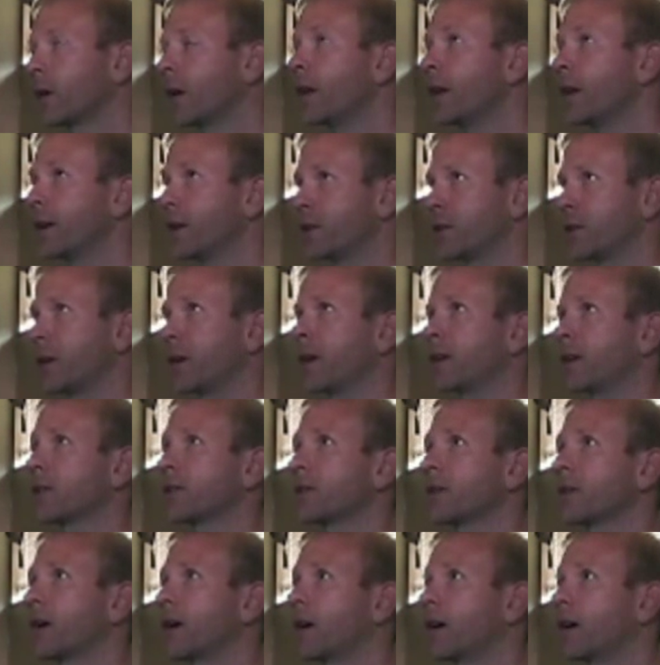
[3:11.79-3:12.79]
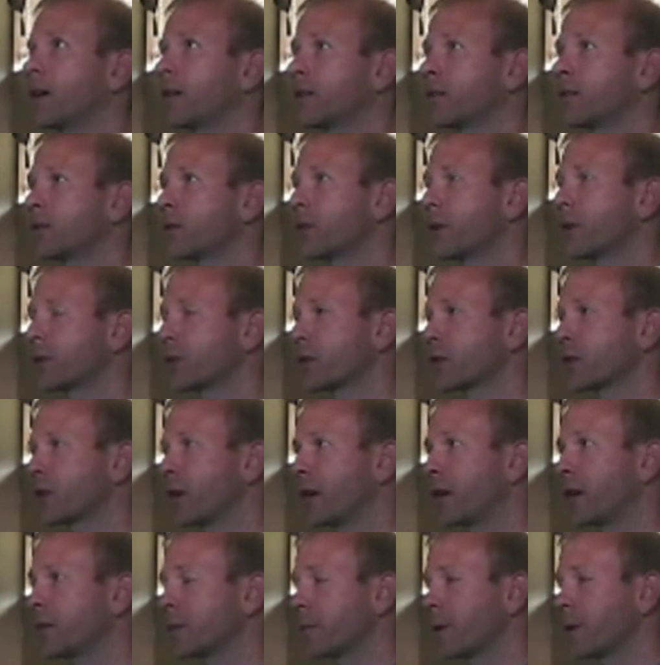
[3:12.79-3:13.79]
It is, yes. Traditional
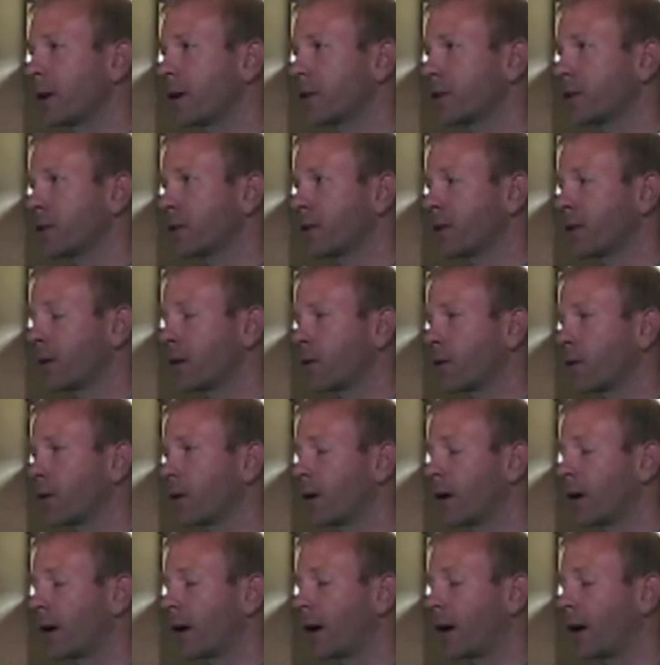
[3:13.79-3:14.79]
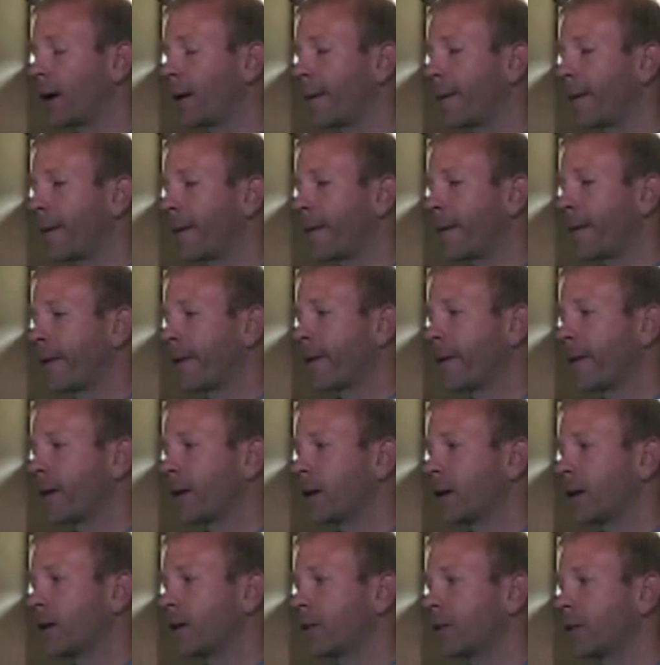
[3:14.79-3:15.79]
Chinese medicine,
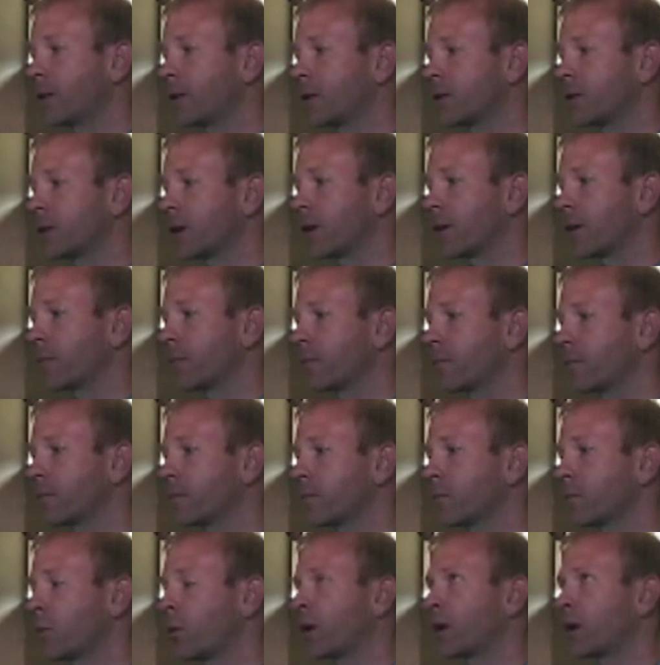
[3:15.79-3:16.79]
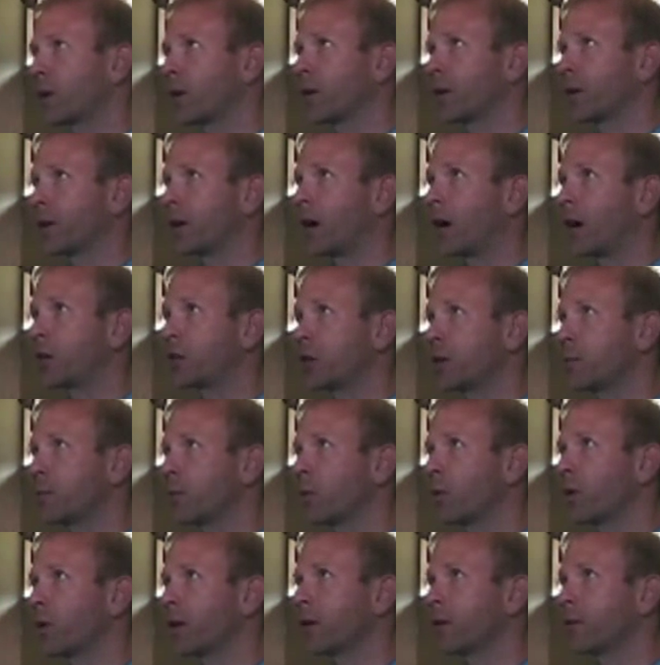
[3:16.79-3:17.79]
there's a point called an ashi
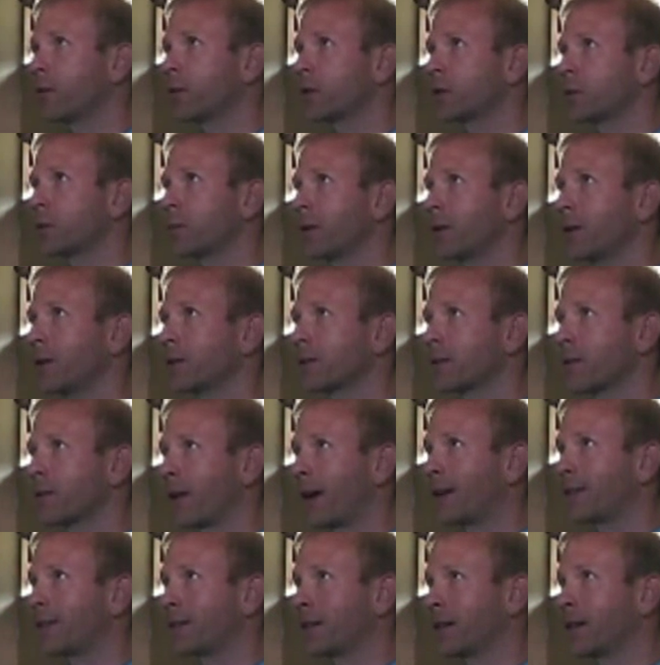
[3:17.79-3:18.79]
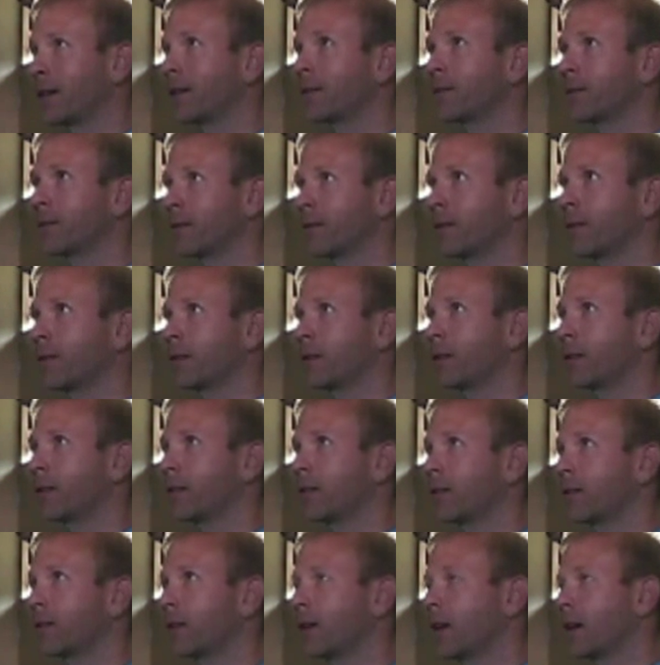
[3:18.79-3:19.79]
point, which means that's it.
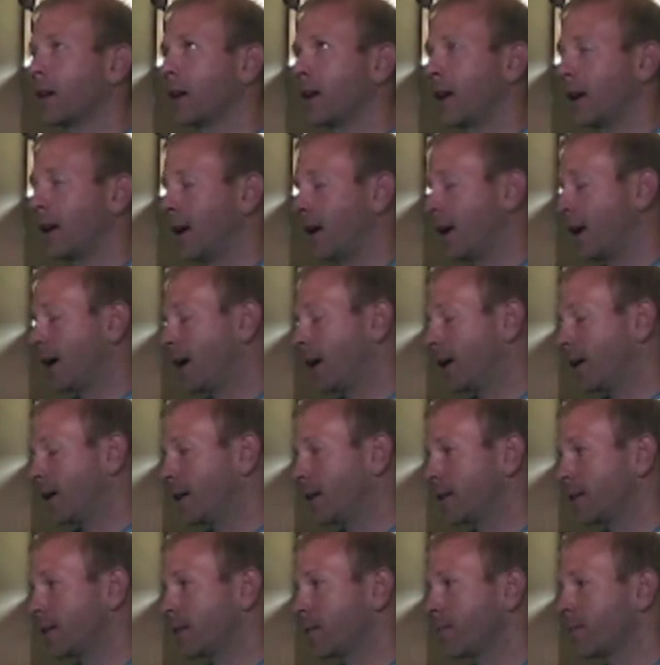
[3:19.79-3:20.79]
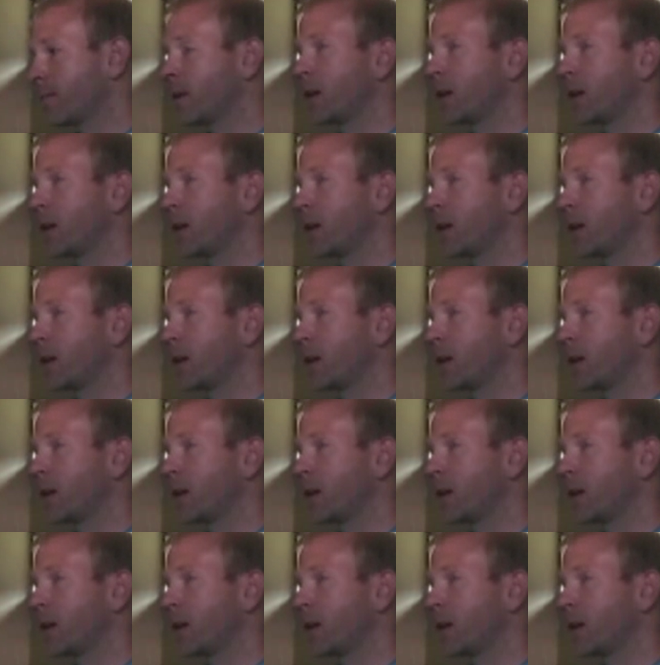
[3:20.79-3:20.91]
And